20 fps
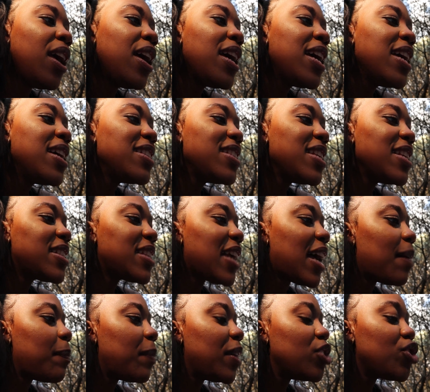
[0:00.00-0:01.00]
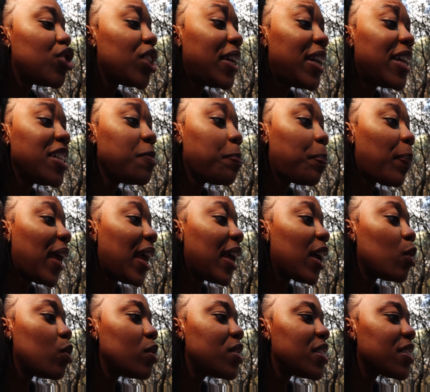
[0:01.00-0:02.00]
You know, this is Amen Jane, that's big,
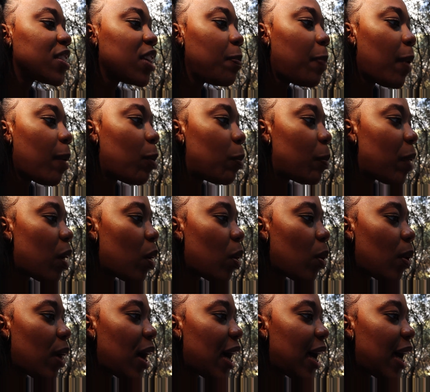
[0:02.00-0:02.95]
this is up with my